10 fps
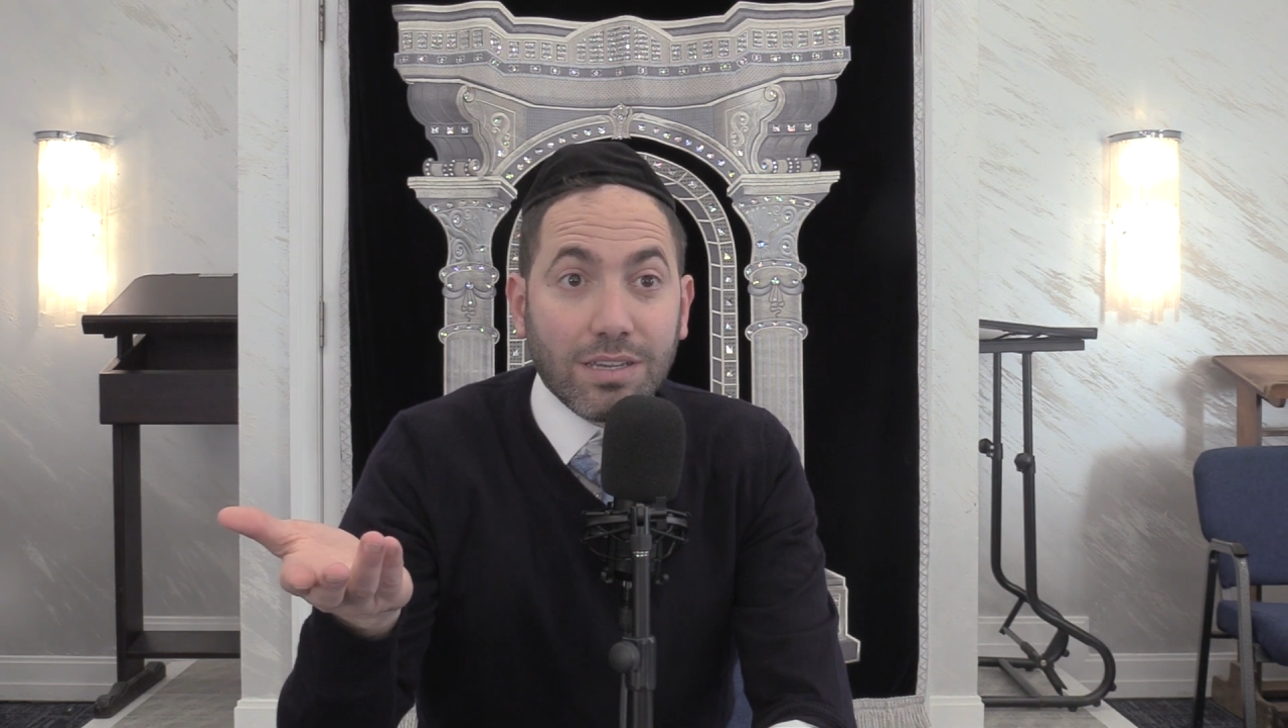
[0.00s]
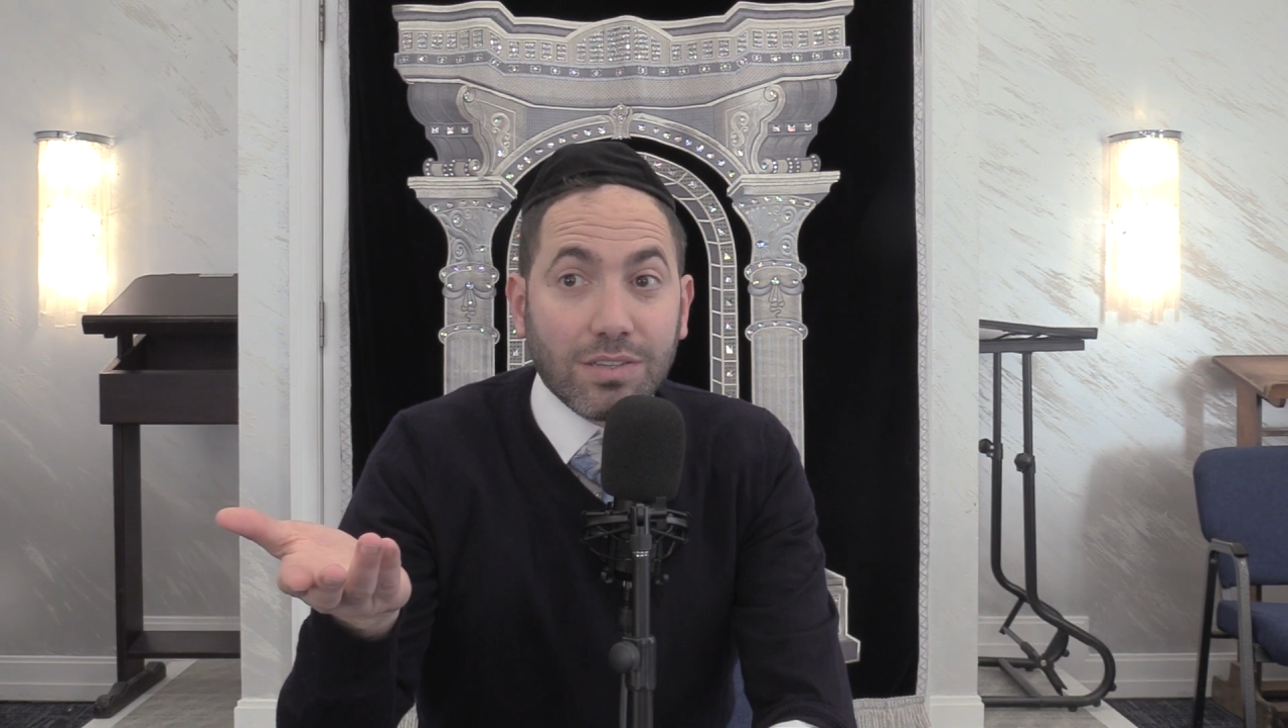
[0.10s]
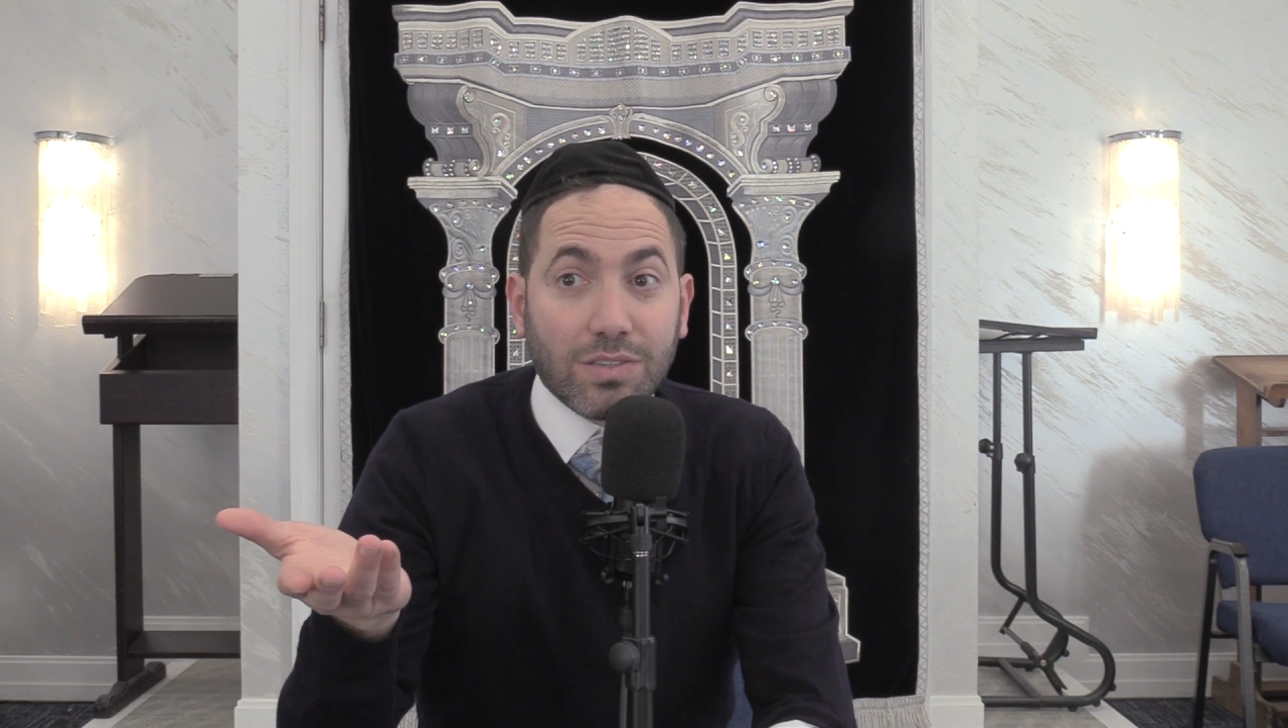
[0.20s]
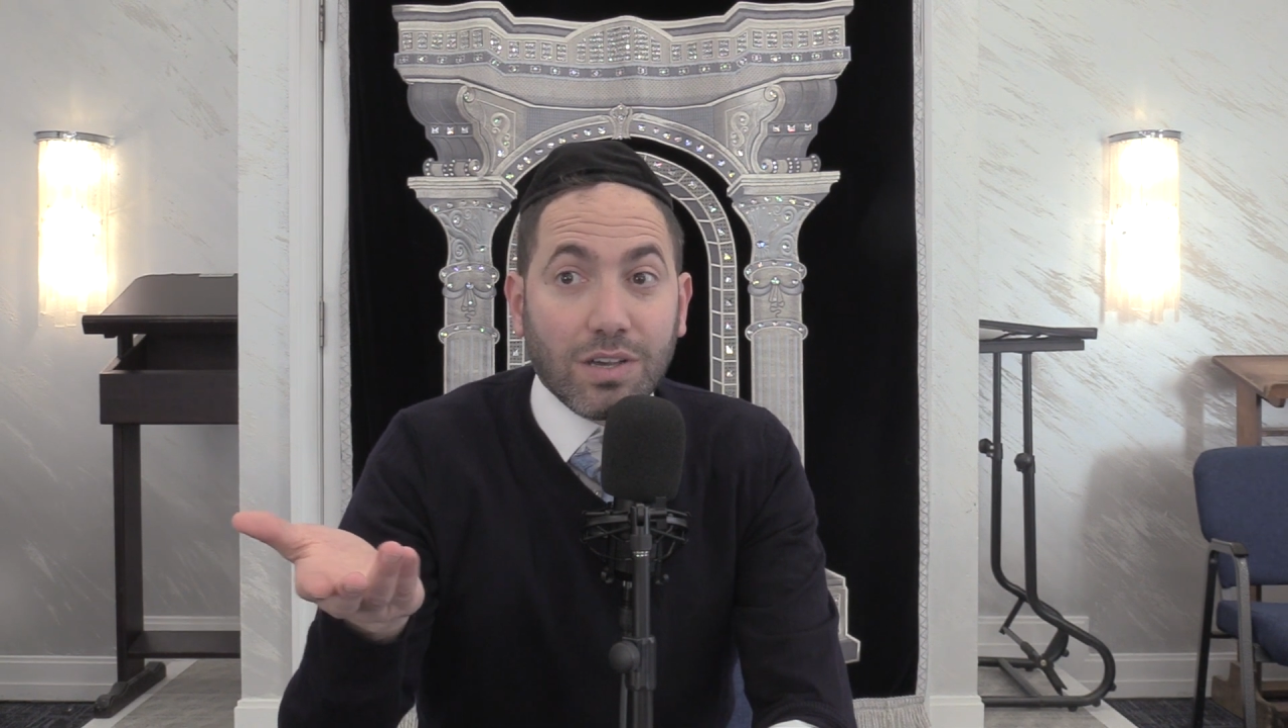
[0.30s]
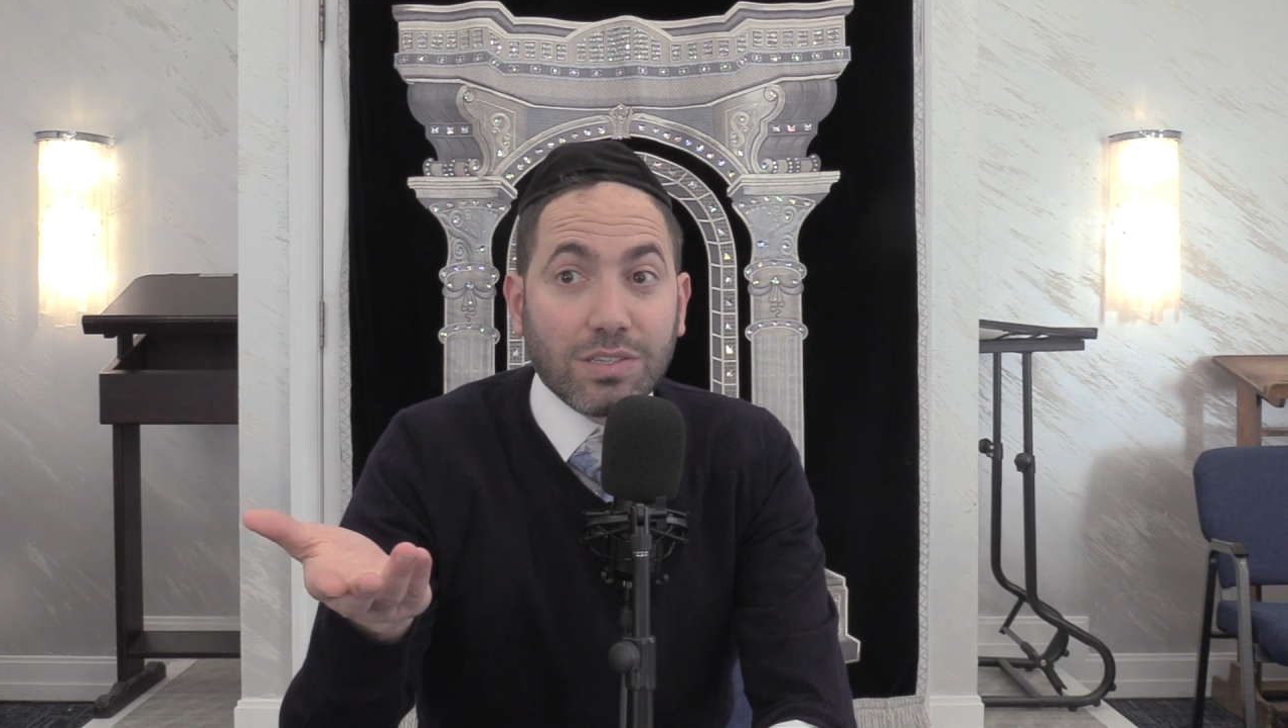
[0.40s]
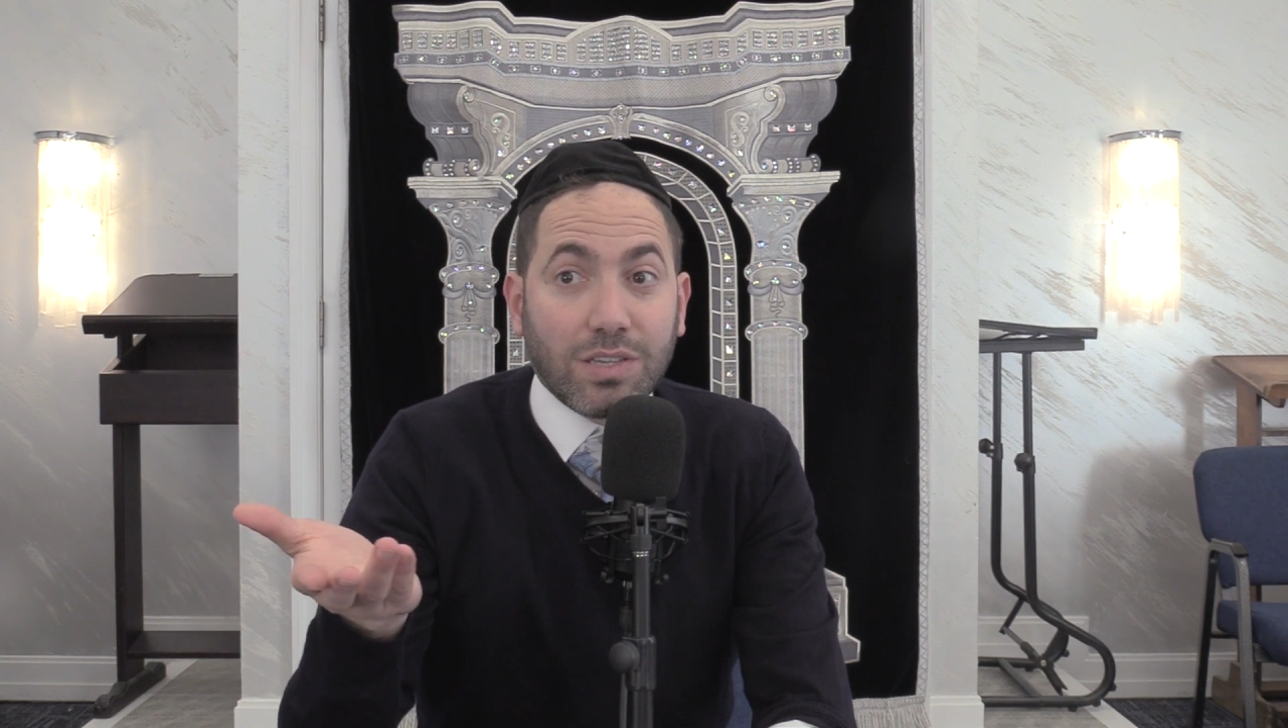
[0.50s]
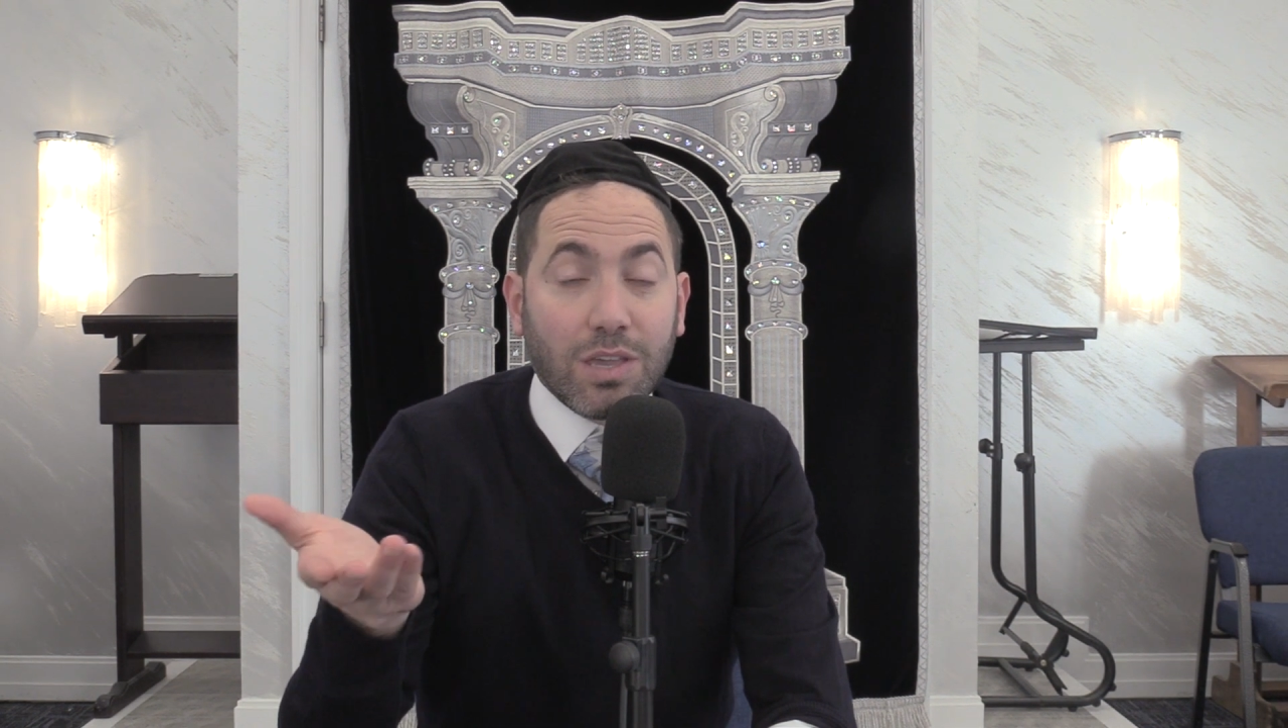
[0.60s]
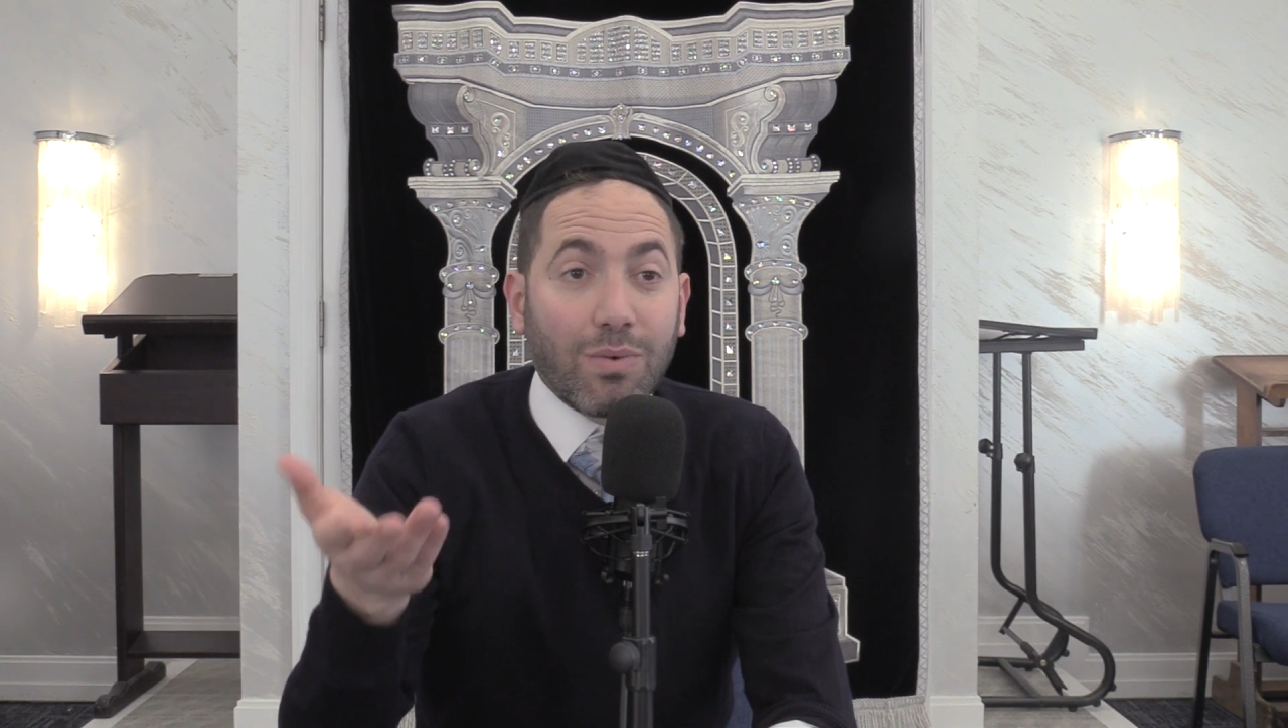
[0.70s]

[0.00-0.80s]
So, so